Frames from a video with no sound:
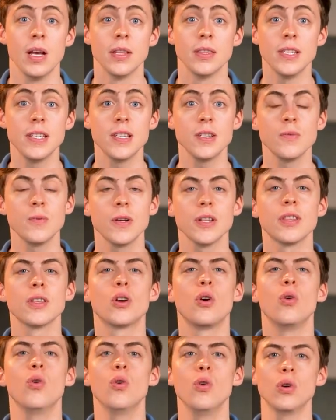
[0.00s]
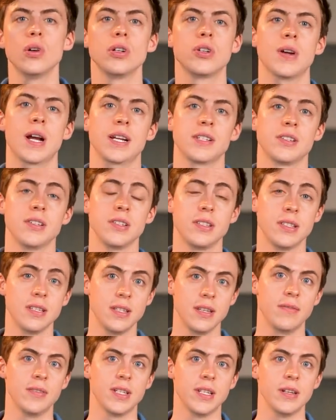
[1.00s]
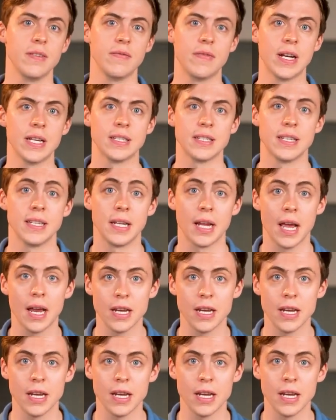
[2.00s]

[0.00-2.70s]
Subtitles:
This is one of the core attractions to dividend investing